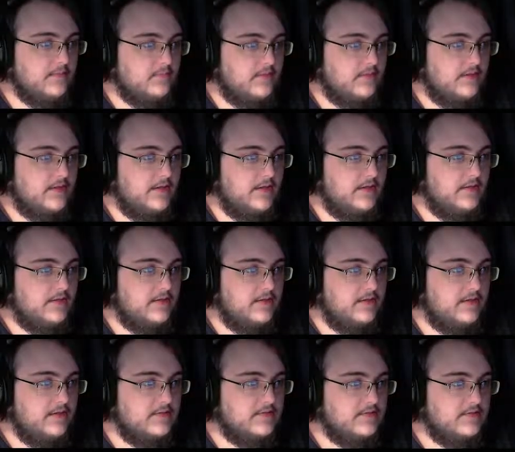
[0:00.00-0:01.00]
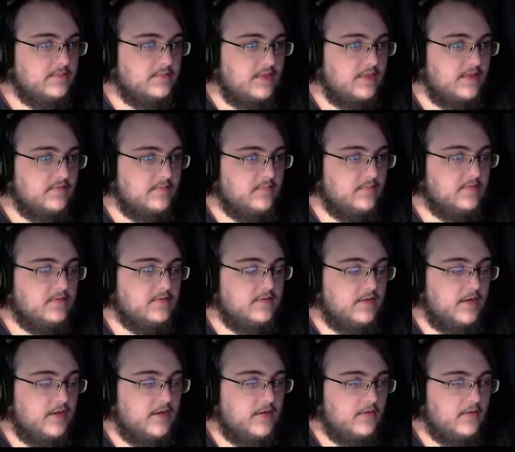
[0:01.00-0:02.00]
plan, and it's the bane of...
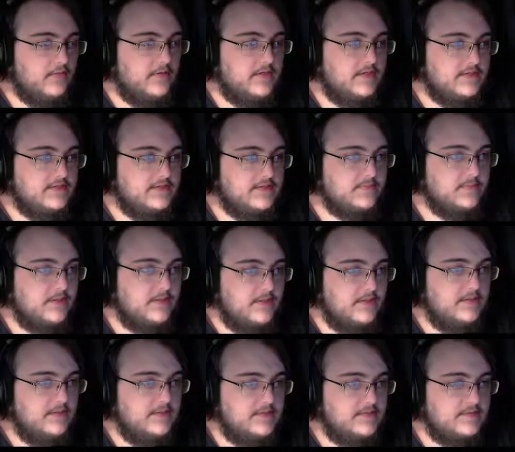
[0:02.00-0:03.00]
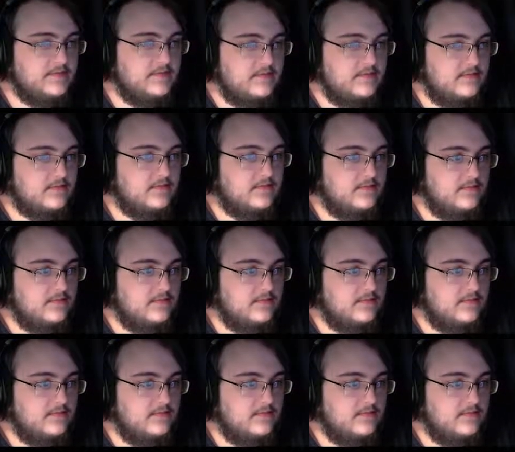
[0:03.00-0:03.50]
No, not space.